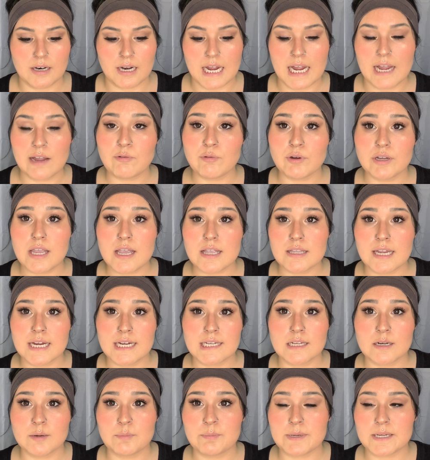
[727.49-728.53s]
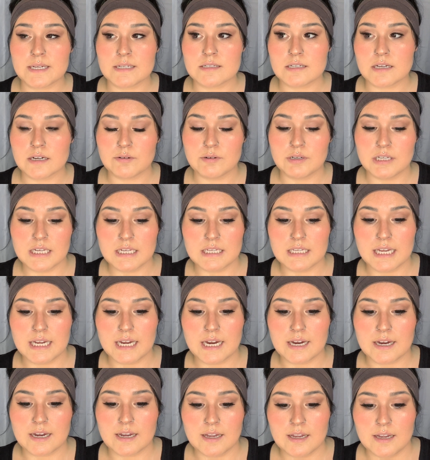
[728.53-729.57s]
I really like their beads. I really
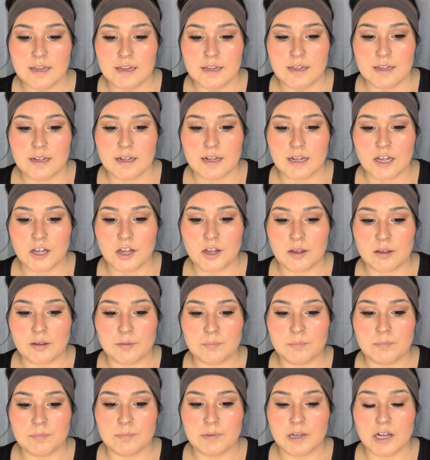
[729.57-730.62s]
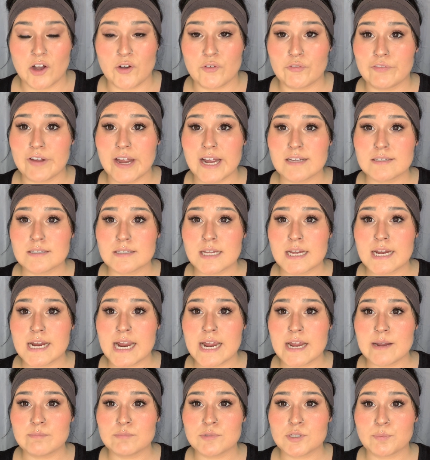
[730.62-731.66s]
like how fast they
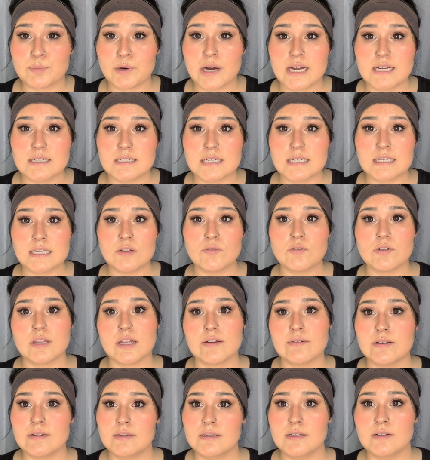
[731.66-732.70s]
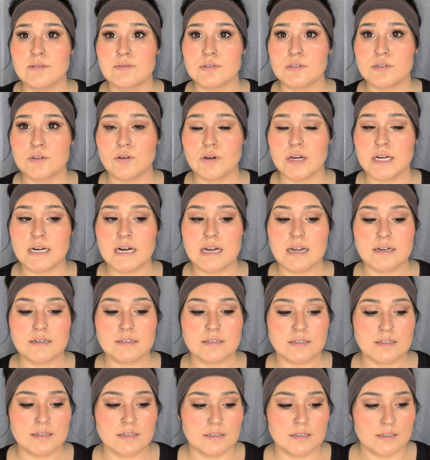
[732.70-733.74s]
came, surprisingly, with everything that was going on.